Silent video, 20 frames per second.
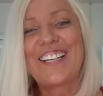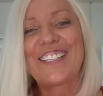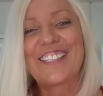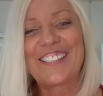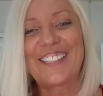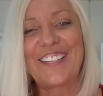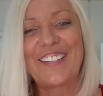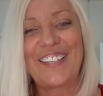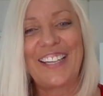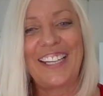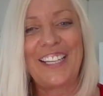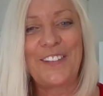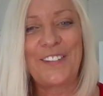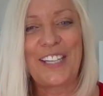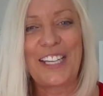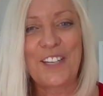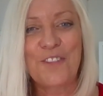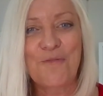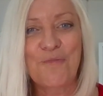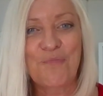So
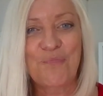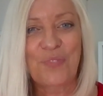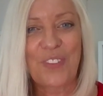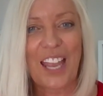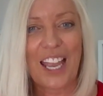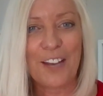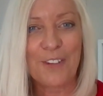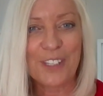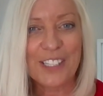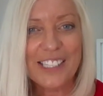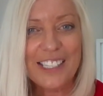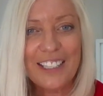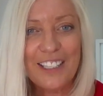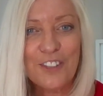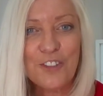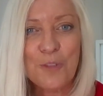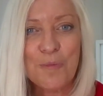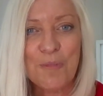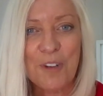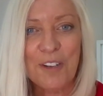anyway, I will see
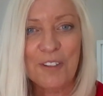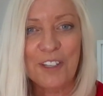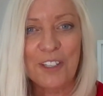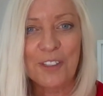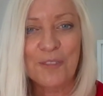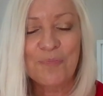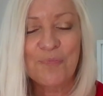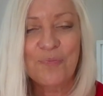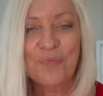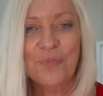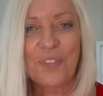you tomorrow